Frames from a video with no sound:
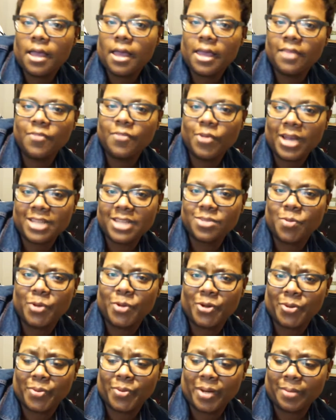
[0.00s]
if you guys are
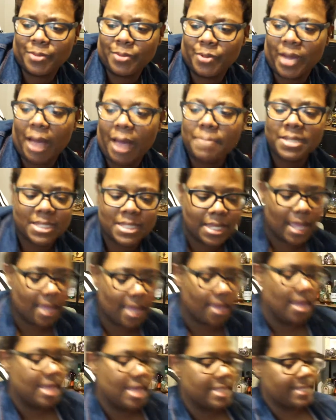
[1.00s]
wondering what I'm doing, I'm just
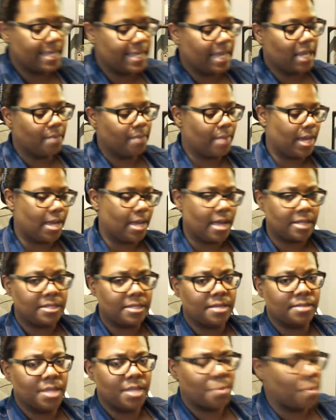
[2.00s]
like setting my
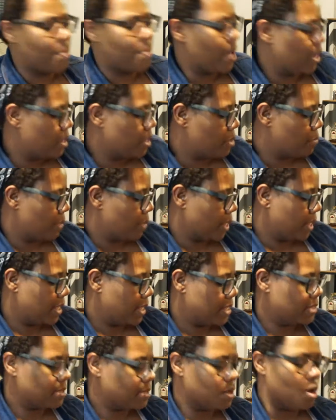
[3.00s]
cocktail table back up
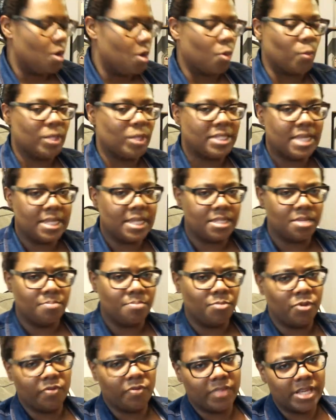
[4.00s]
because we tend to
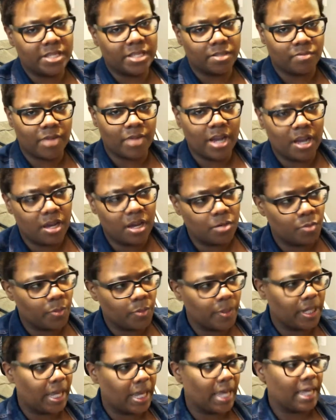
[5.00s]
move things around when
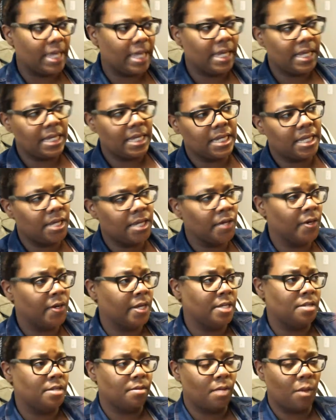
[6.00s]
we like eat in here
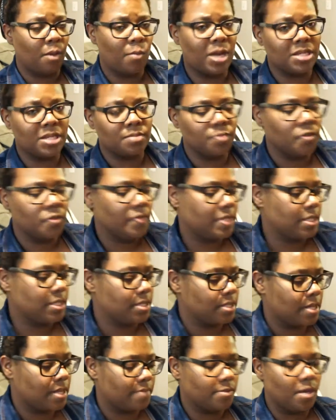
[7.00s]
and like watch movies and
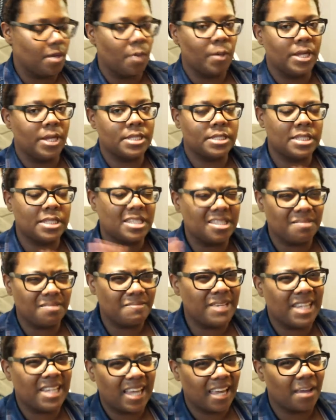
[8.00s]
stuff. So I want it to
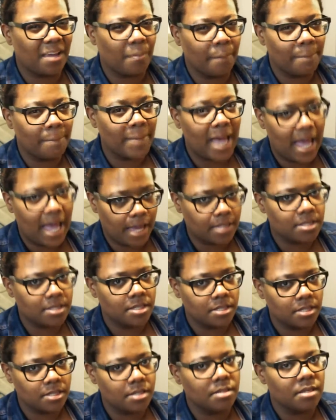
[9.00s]
be like back
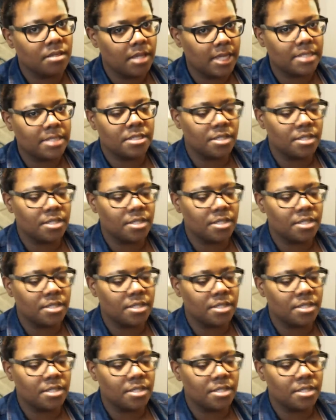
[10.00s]
to its